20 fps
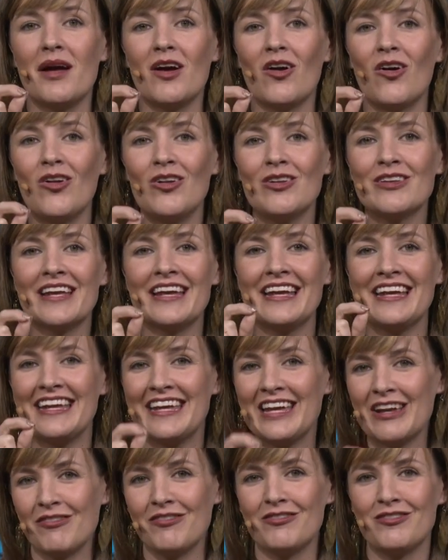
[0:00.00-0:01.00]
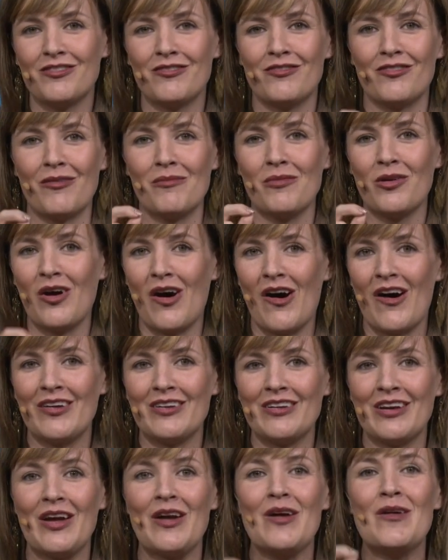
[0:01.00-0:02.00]
may hold a gift from
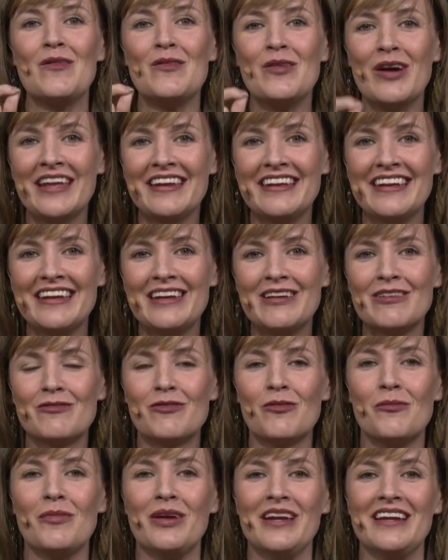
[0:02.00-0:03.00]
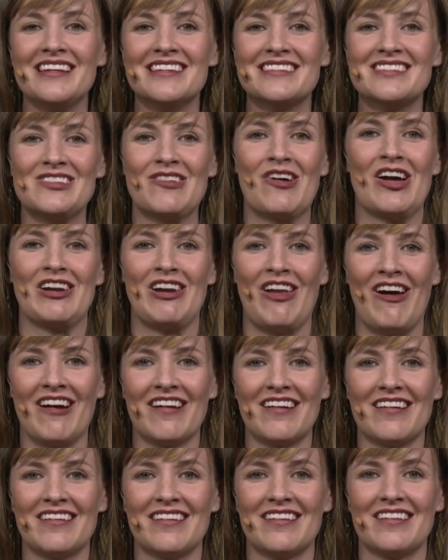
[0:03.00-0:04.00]
God ready for me to
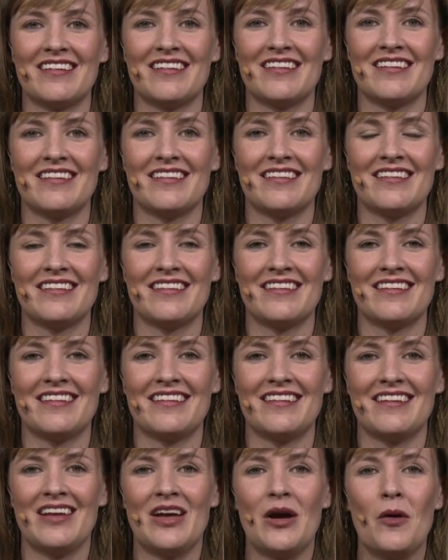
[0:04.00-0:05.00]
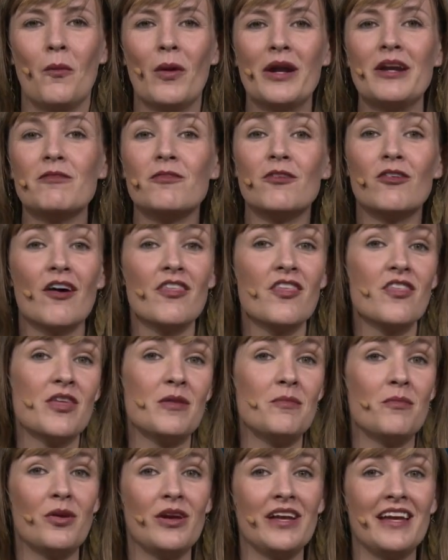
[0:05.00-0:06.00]
unlock. What if rather
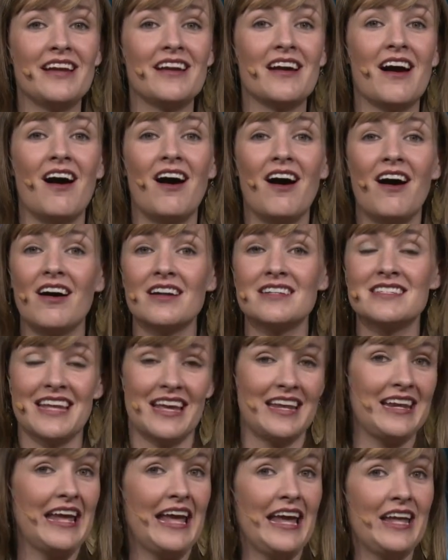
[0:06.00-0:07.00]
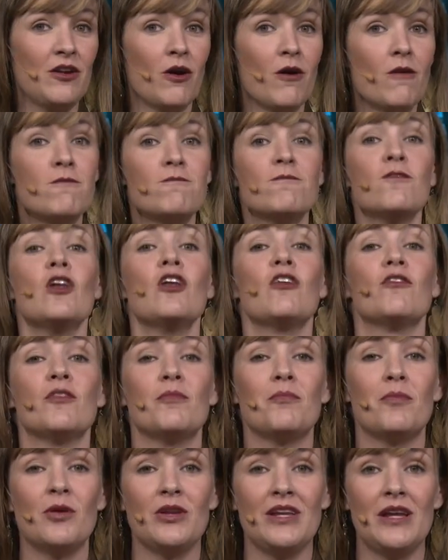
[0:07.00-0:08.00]
than bringing a heart and head full of
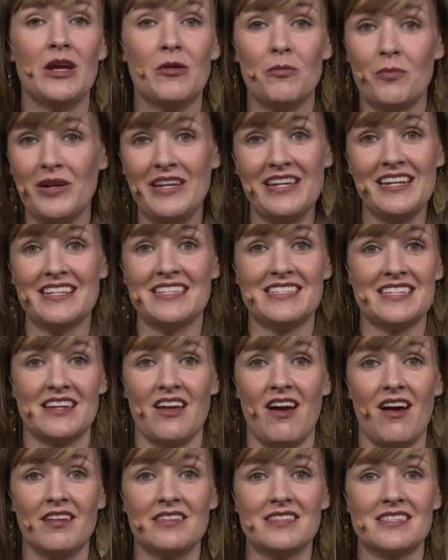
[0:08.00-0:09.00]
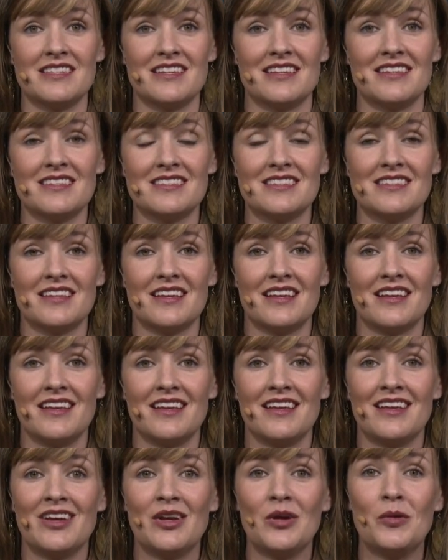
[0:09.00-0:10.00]
opinions and answers,
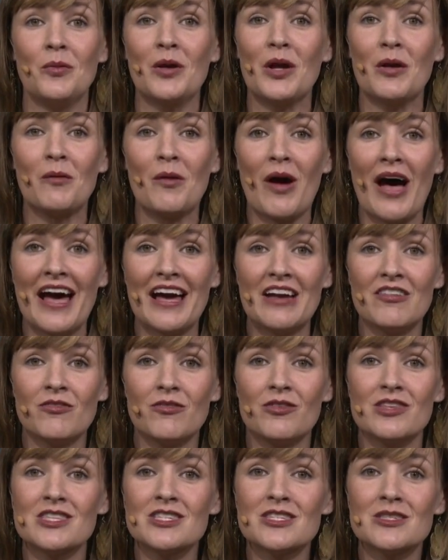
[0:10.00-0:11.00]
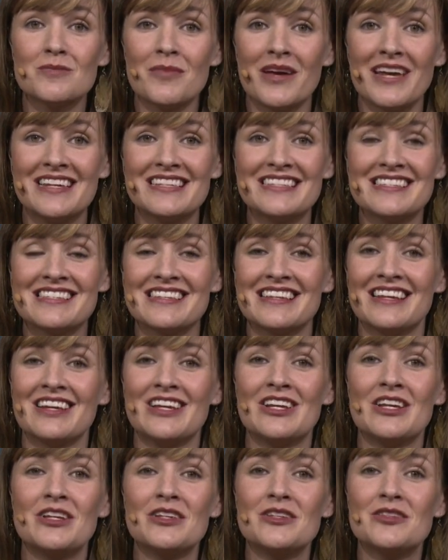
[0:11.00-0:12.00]
we arrive with space
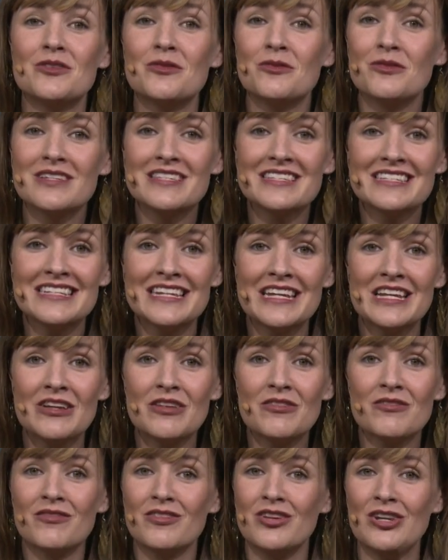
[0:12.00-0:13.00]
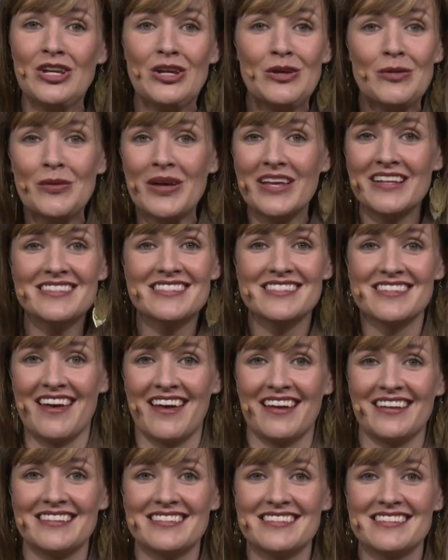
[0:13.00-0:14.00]
to receive new
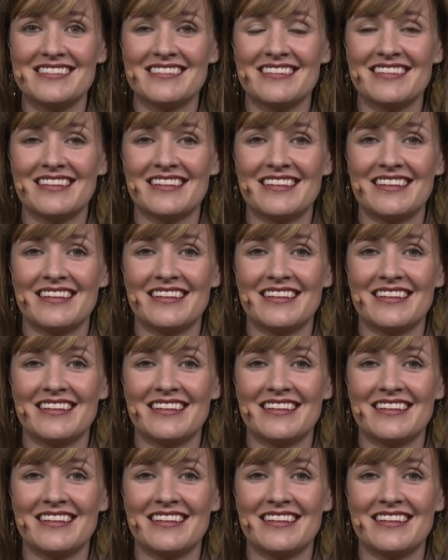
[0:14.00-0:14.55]
insights?